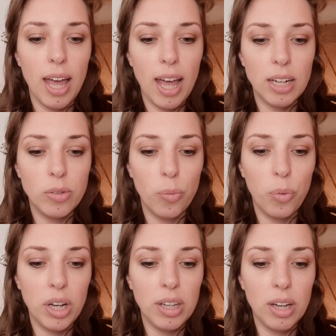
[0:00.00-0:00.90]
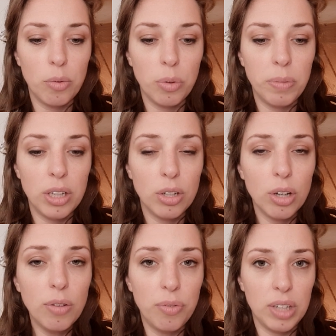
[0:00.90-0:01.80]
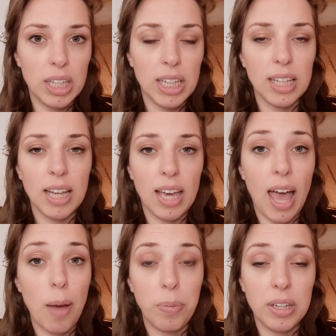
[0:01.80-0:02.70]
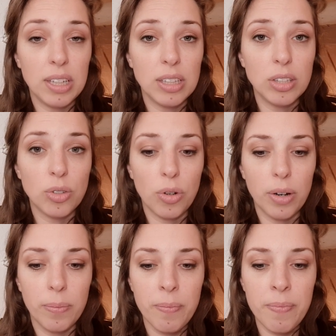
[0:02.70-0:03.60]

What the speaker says: And when there would be a good feeling like happiness or